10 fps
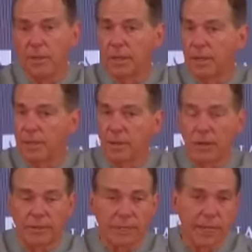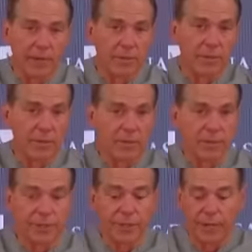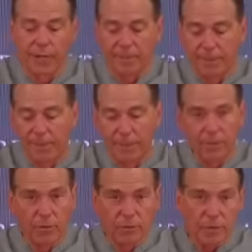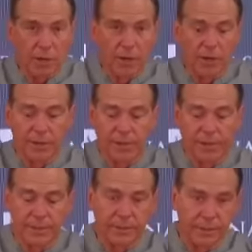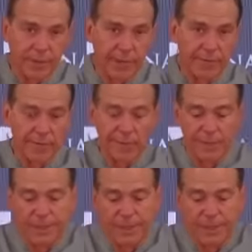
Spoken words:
You can always count on him to do his job. He works hard. He gives great effort.